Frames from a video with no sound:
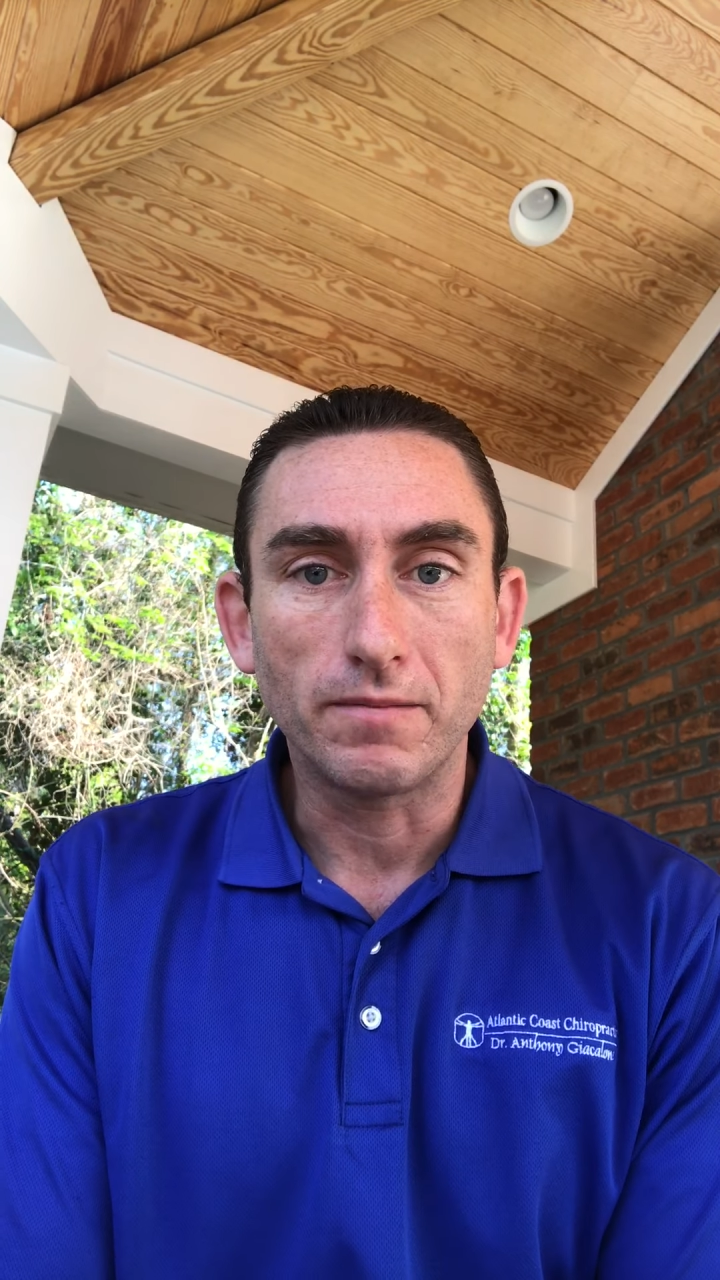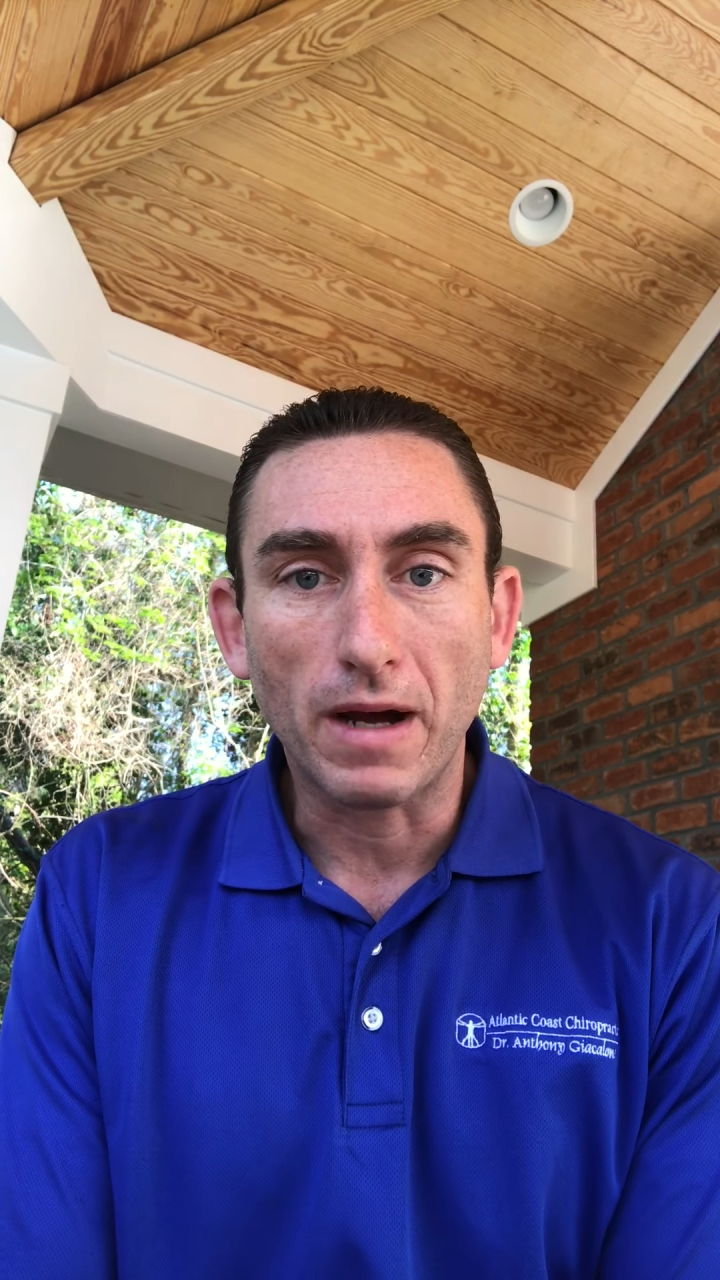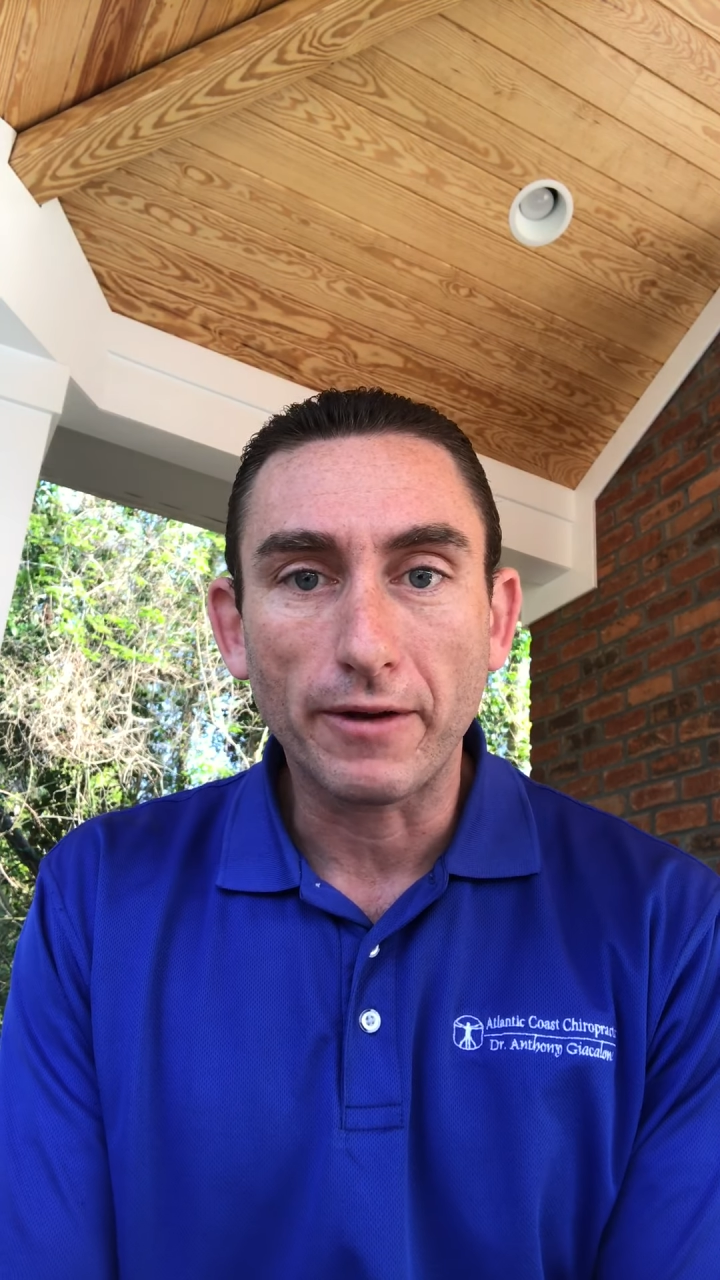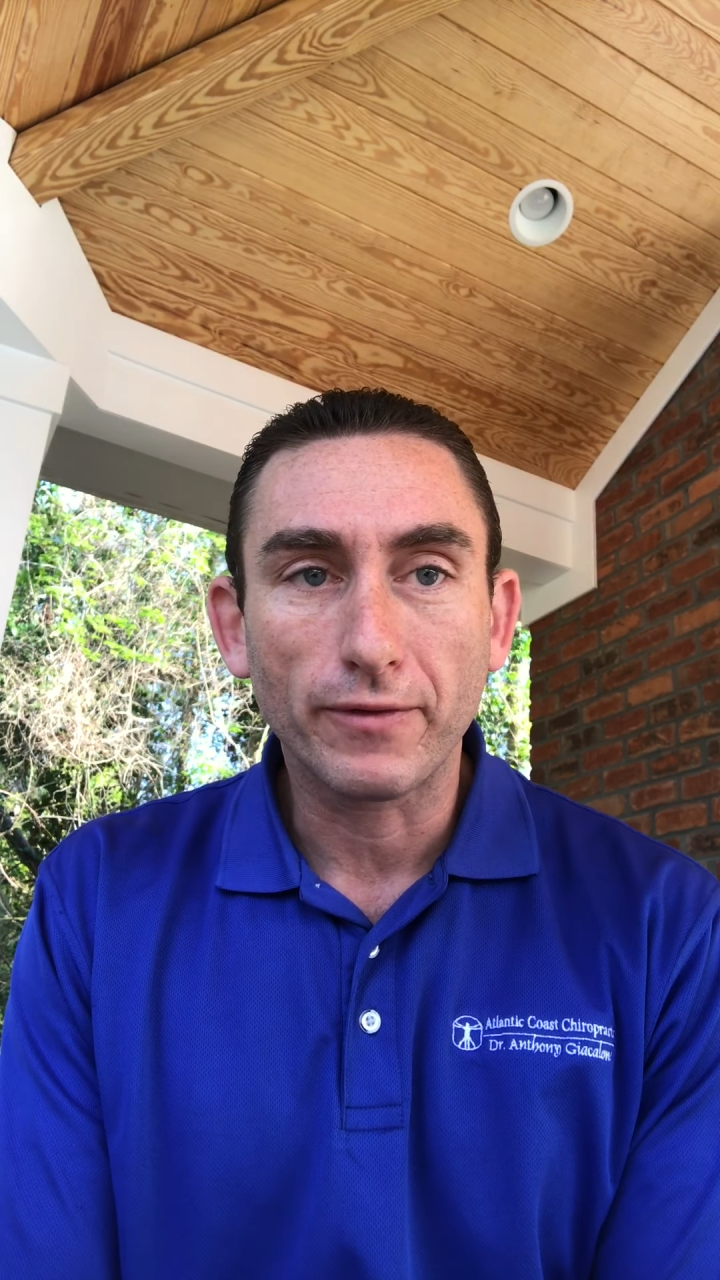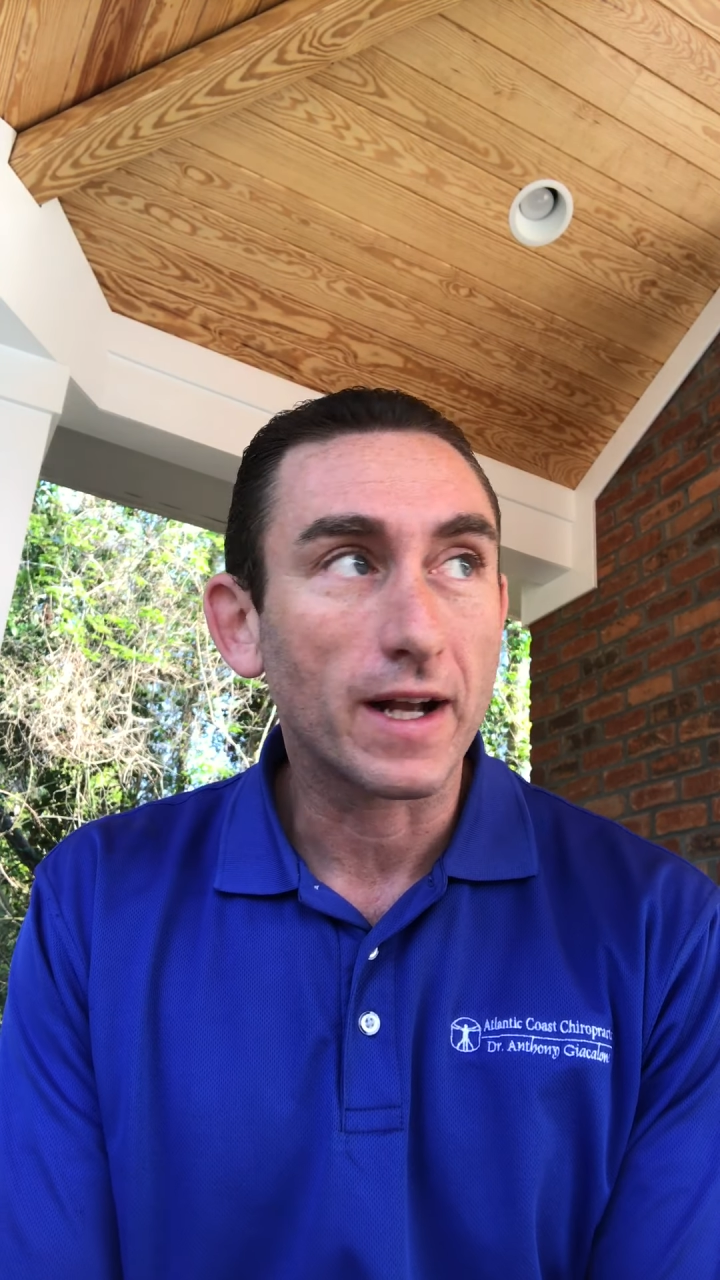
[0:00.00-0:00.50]
and
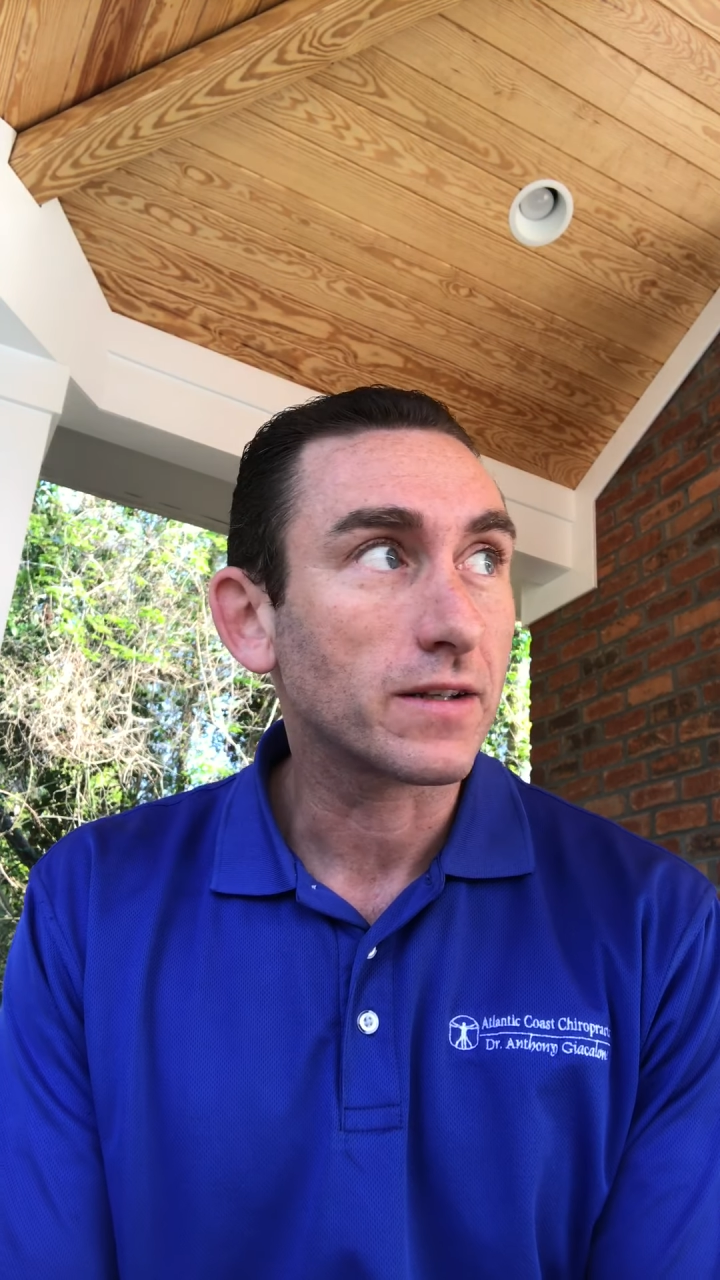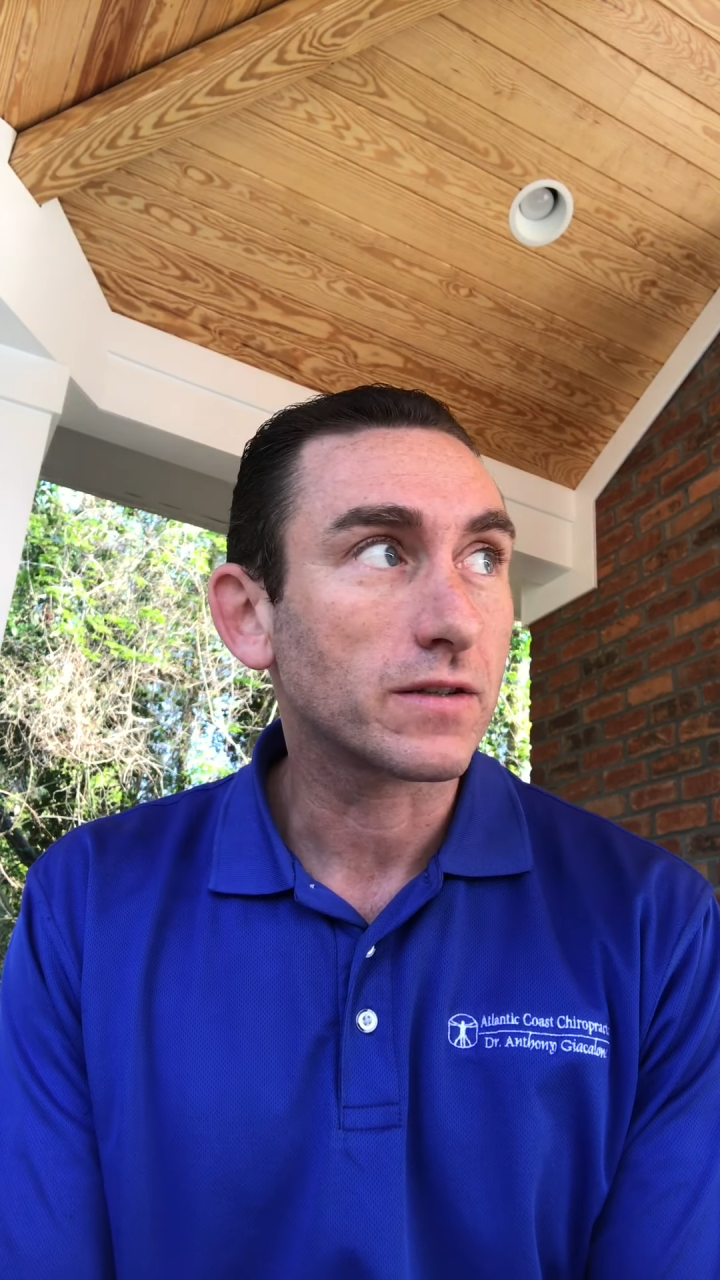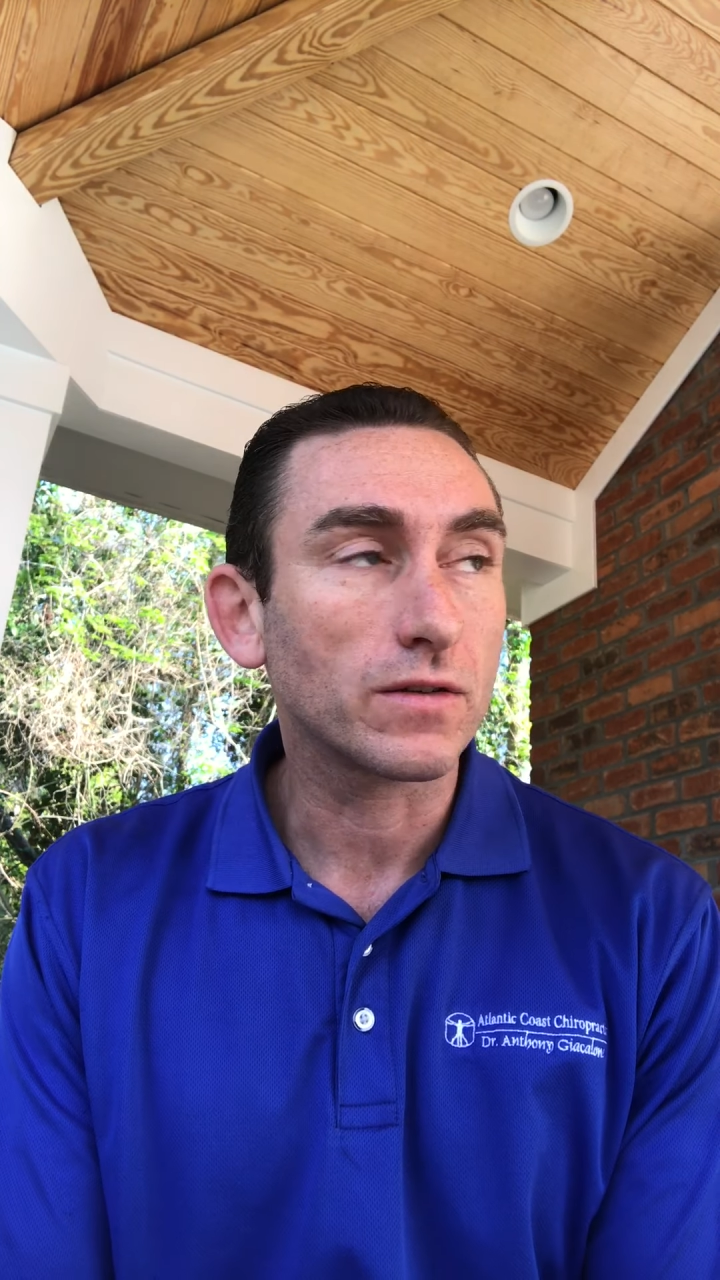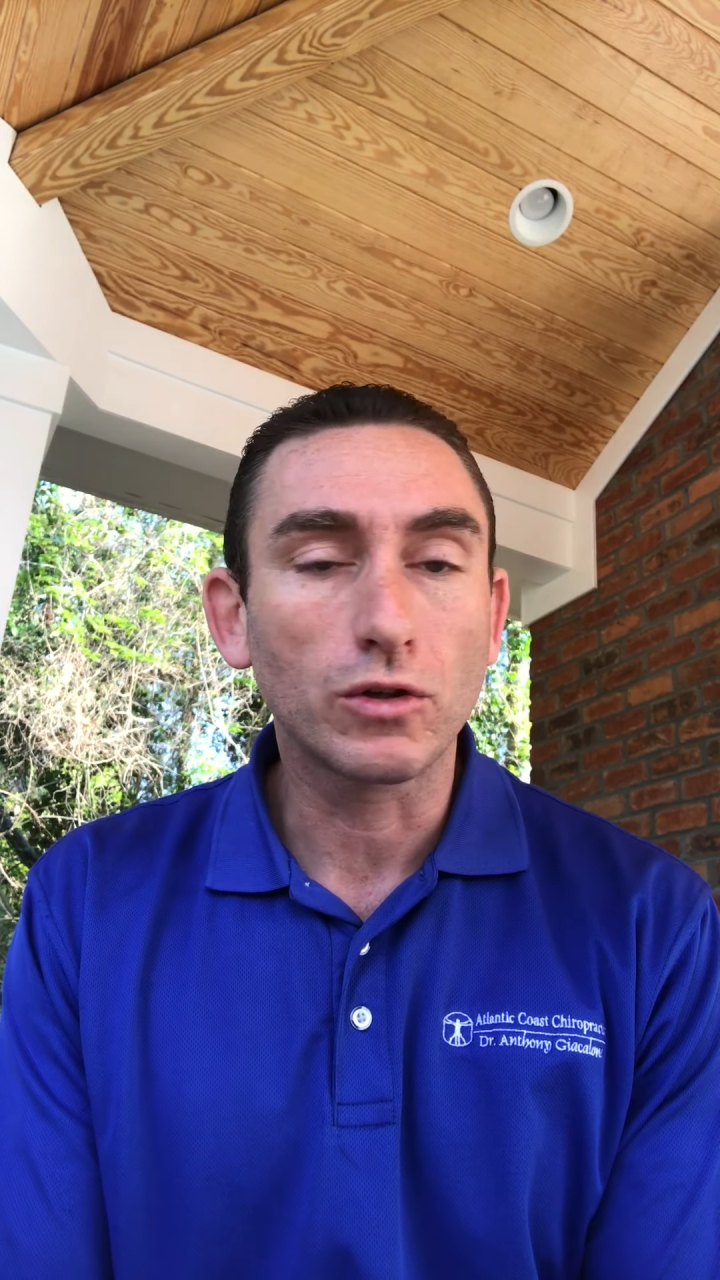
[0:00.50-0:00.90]
Biflex,